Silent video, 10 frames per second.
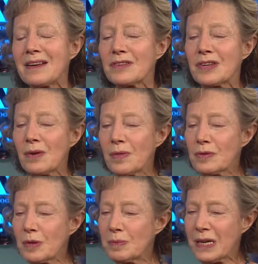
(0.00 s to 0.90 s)
So the
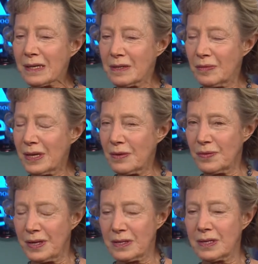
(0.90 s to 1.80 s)
subjectively
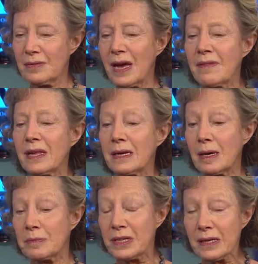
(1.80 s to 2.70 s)
offensive, and then
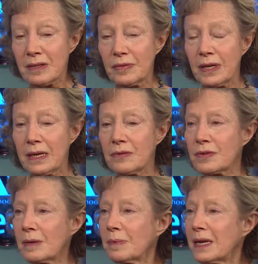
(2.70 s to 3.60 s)
objectively,
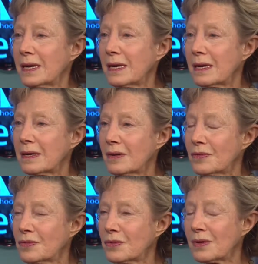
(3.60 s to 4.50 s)
somebody
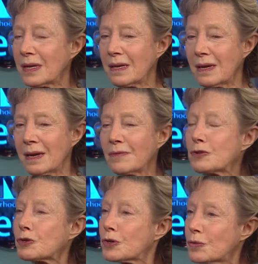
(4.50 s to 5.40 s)
in the
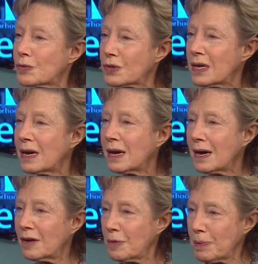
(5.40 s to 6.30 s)
shoes
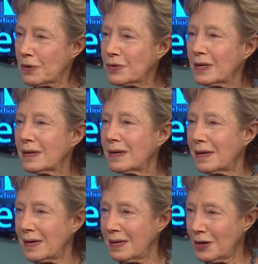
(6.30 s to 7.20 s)
of a person
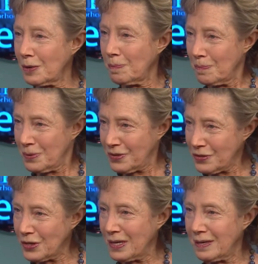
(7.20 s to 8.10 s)
in her
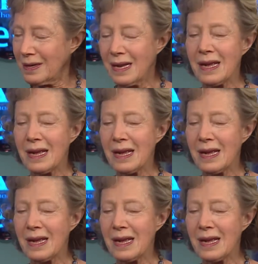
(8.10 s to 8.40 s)
position